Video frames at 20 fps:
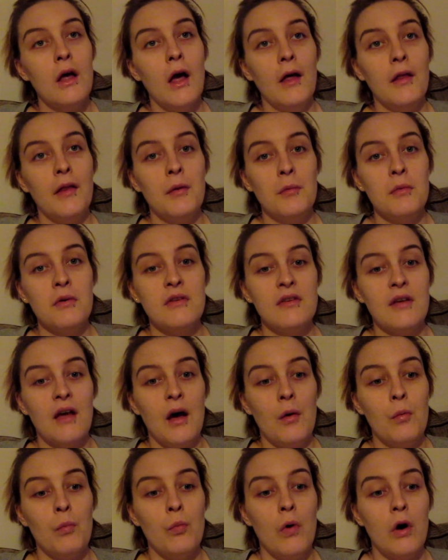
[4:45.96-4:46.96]
And then we
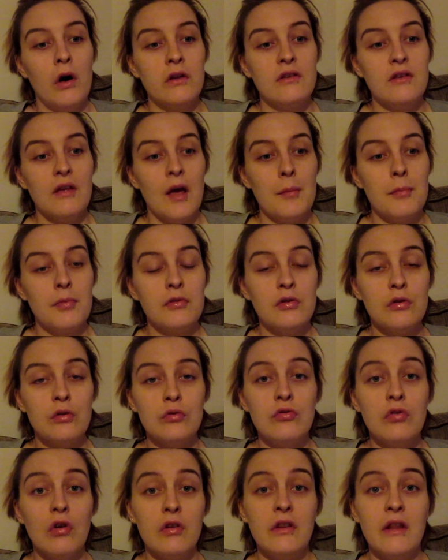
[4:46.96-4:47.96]
sat and watched
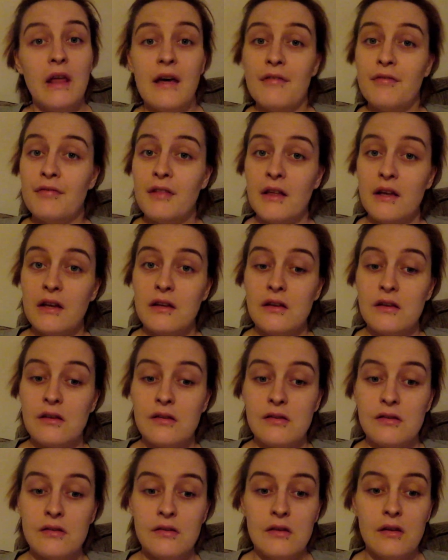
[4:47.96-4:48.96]
episodes on
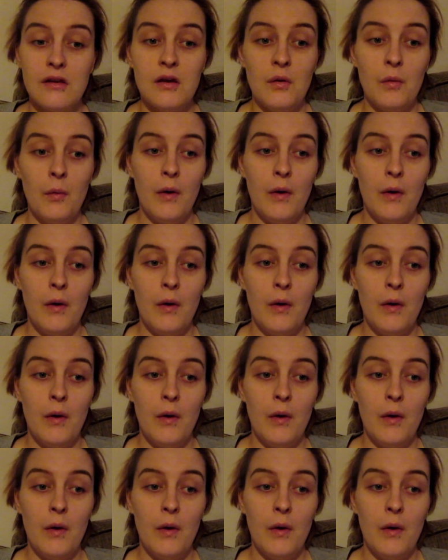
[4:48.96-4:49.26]
Netflix.